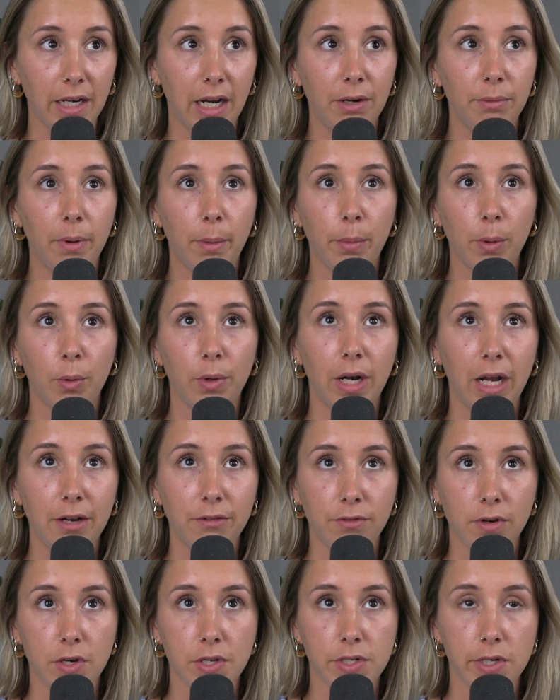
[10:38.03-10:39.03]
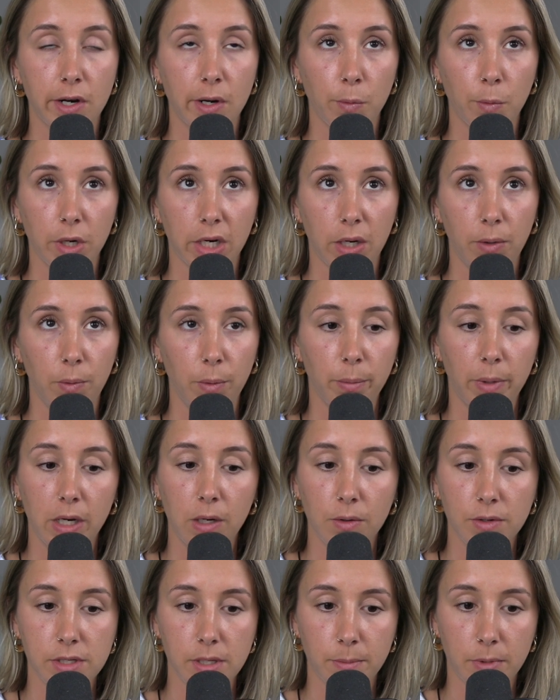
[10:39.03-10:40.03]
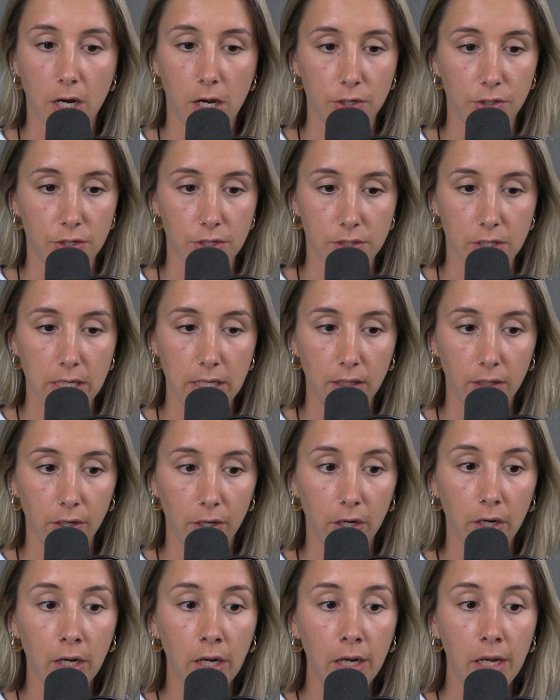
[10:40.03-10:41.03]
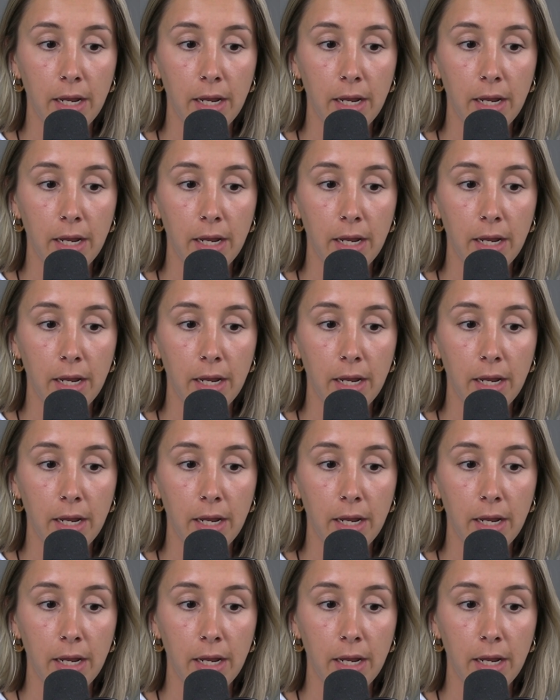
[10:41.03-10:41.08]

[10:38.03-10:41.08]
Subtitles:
I remember when I first started working with my own subconscious healer